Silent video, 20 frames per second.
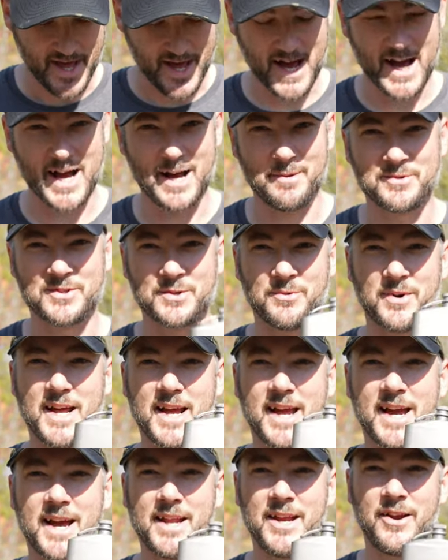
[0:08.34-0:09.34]
Um, so what I
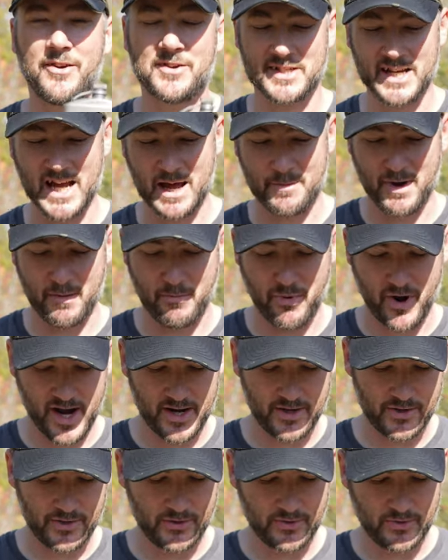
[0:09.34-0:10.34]
got here is I got my
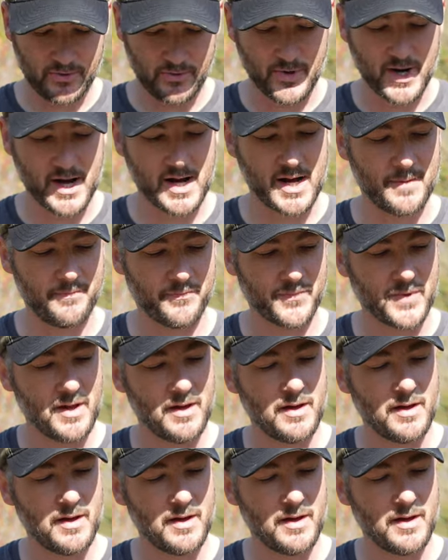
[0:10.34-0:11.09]
brand new um,